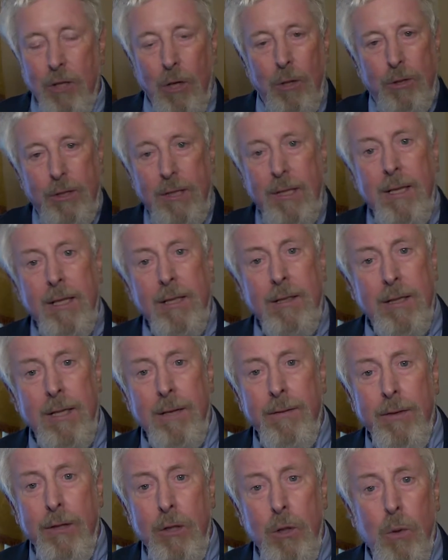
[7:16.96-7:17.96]
So Sid has
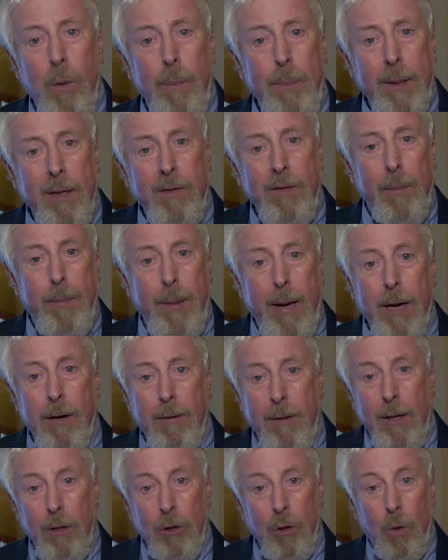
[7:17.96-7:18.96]
given you a bit of a
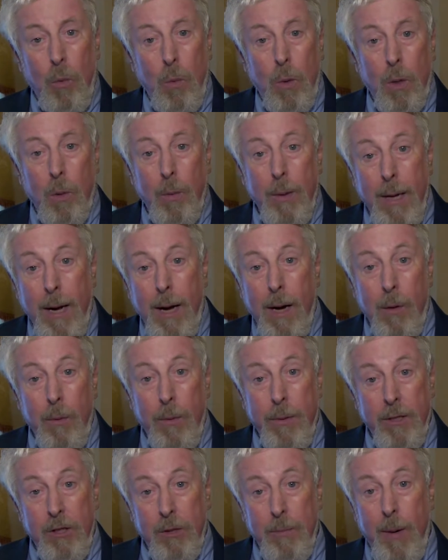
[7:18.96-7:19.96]
background on where we are
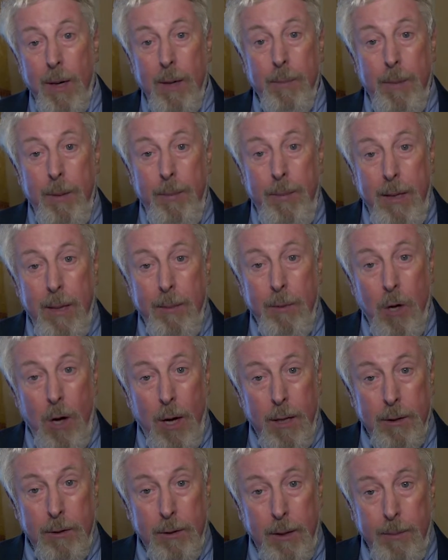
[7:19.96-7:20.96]
with the Smart BPM
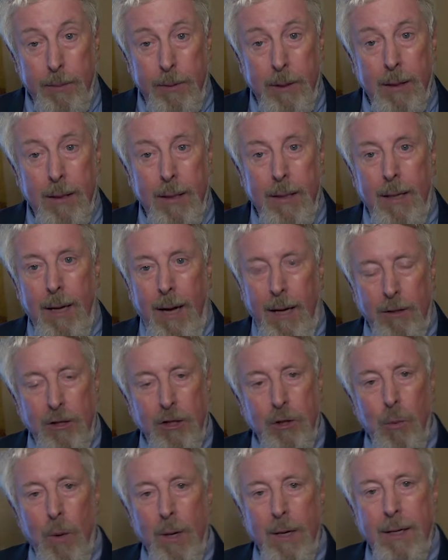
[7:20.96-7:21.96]
concept. I
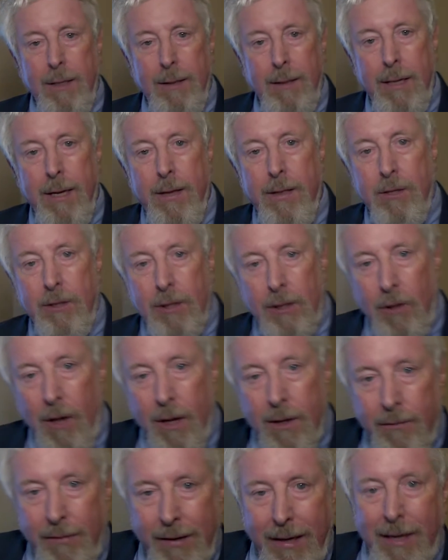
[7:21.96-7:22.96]
just wanted to tell you there's a
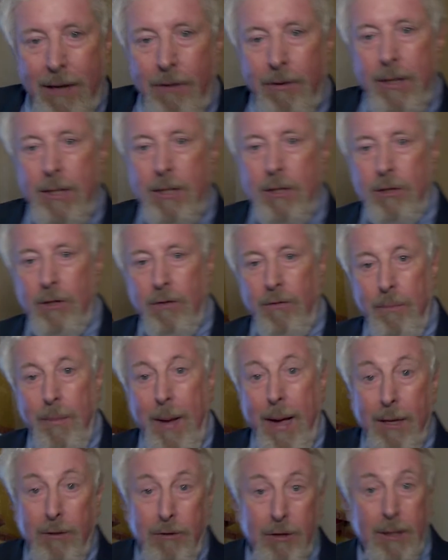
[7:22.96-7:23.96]
lot of areas of
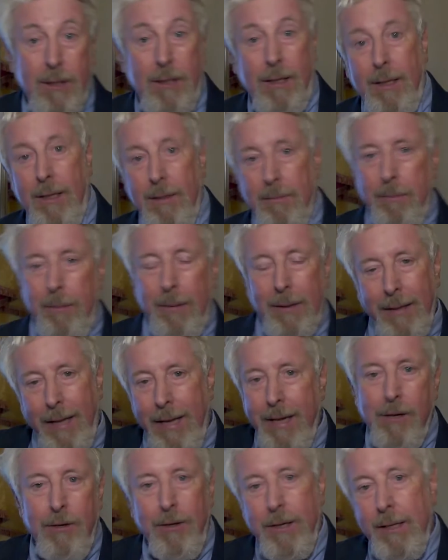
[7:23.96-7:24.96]
magic
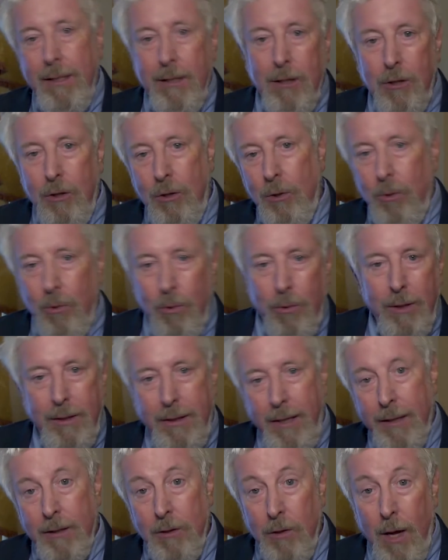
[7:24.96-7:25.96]
layered into the
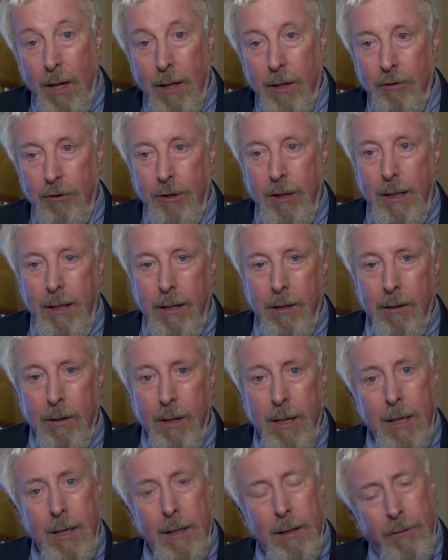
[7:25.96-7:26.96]
technology
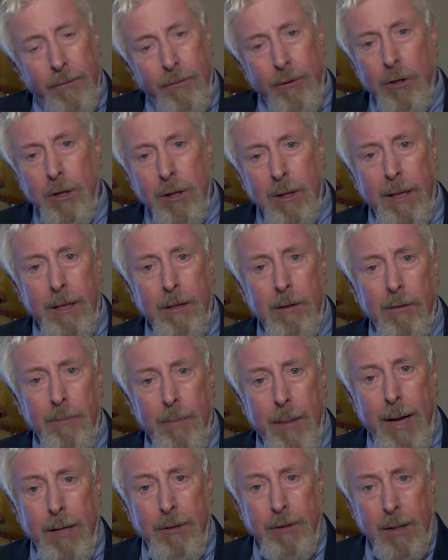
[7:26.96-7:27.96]
here. The first layer of
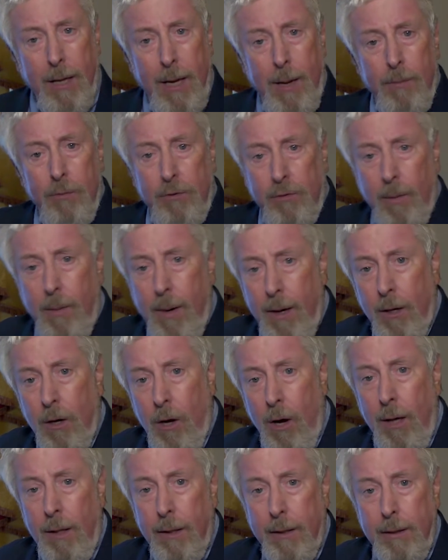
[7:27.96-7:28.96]
magic comes from our
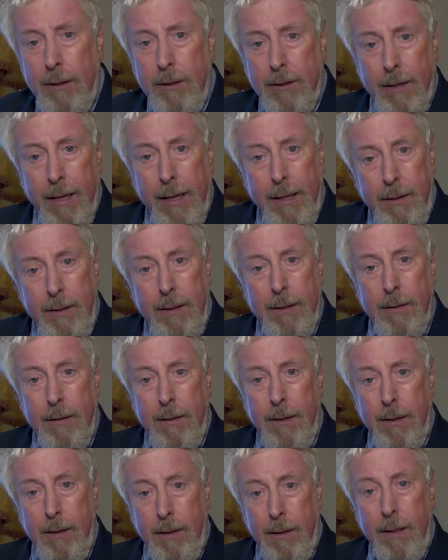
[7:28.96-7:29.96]
colleagues at
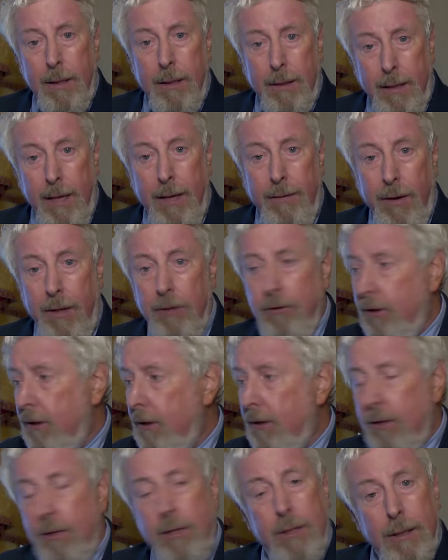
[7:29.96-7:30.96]
AT&T. Dave
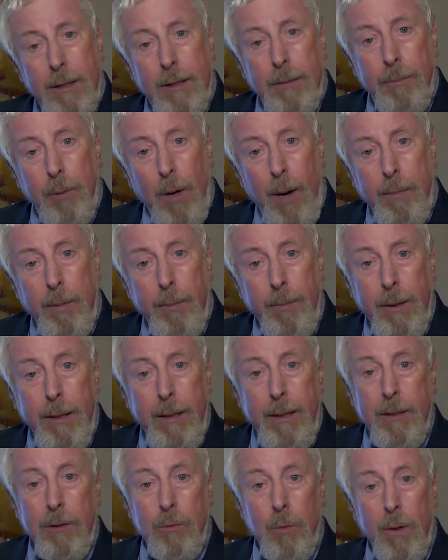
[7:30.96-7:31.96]
Hutchins
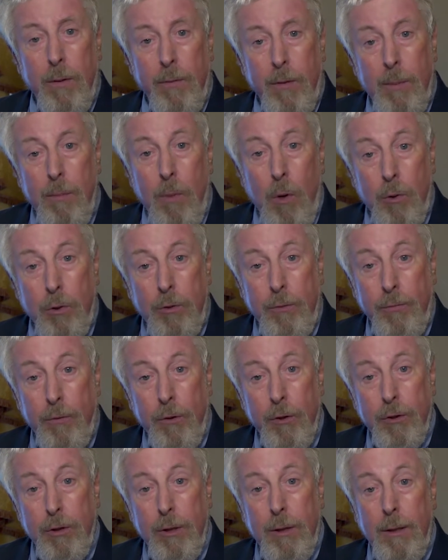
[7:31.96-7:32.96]
probably is one of the most
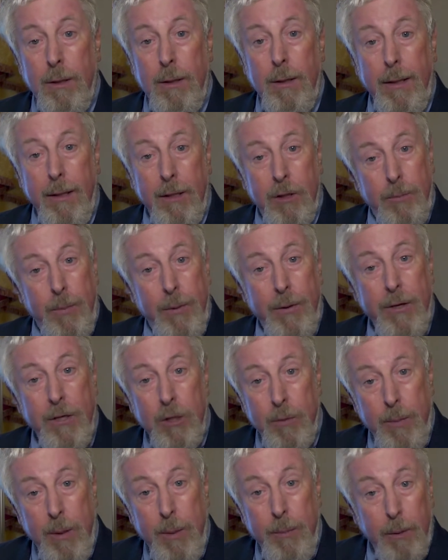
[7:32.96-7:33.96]
versatile,
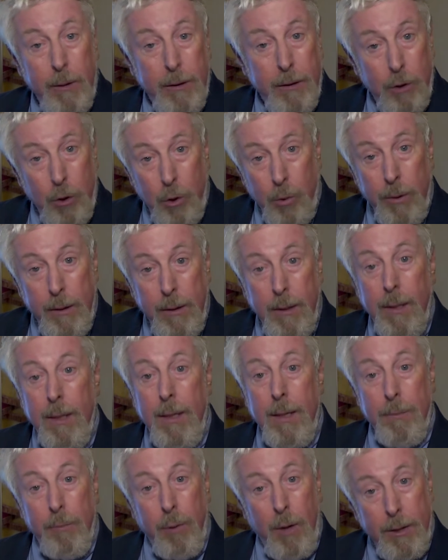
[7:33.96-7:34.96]
experienced people in doing
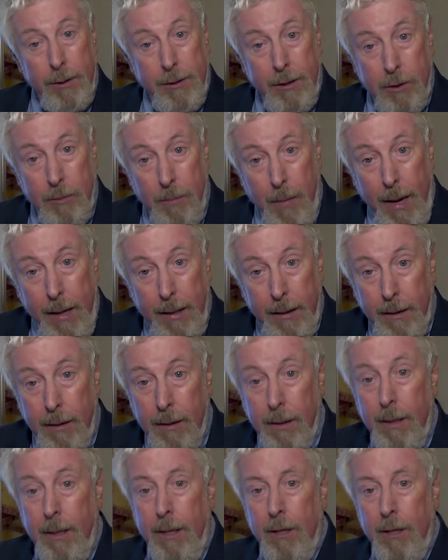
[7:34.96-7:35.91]
process mining.